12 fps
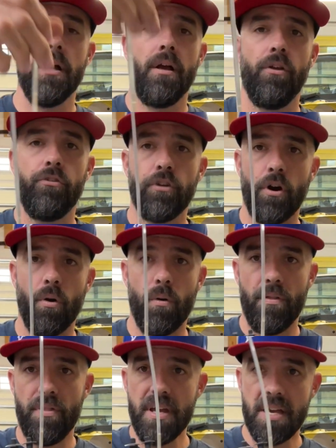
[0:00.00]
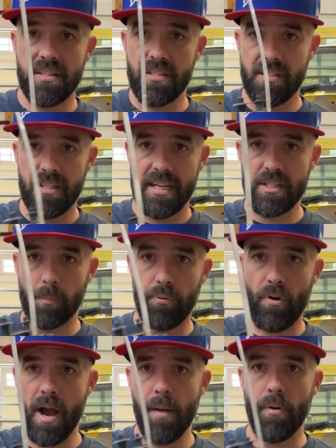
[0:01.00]
So this is a
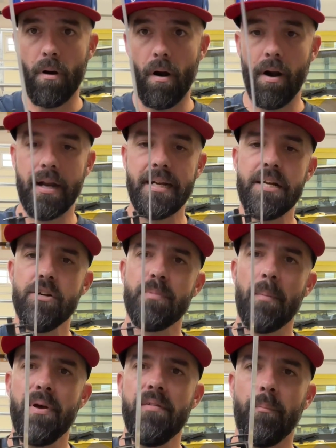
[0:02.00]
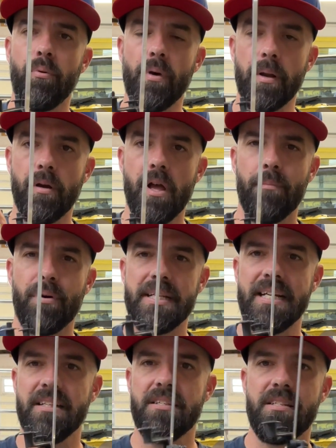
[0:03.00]
pry bar, and here's my pivot point.
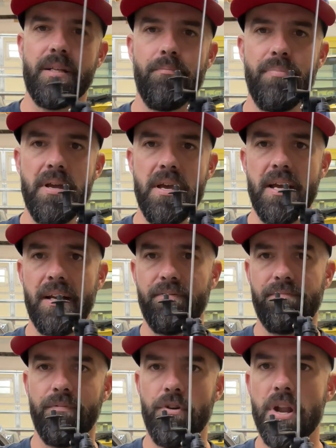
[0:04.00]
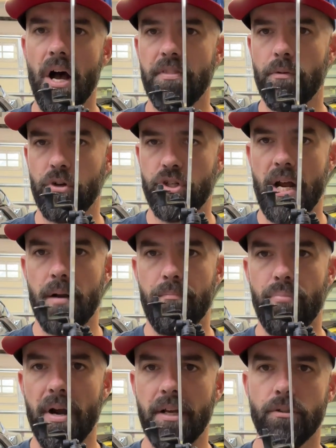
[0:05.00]
Pretend this is a big nut that we're trying to
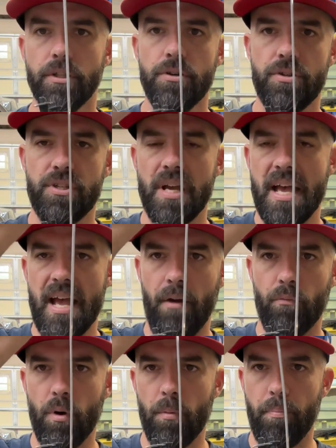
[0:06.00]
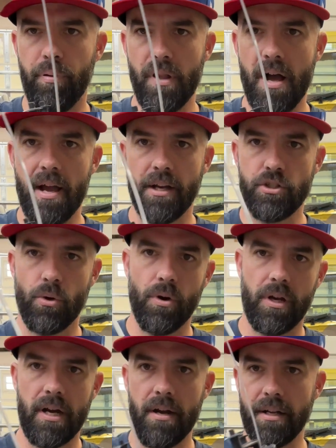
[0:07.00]
break loose, and we're applying
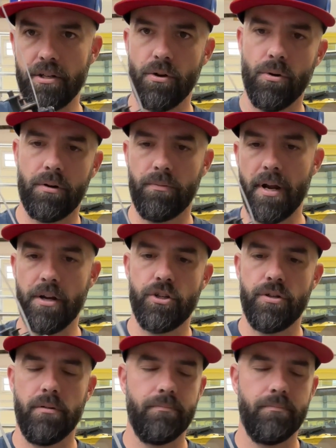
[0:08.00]
torque on a torque wrench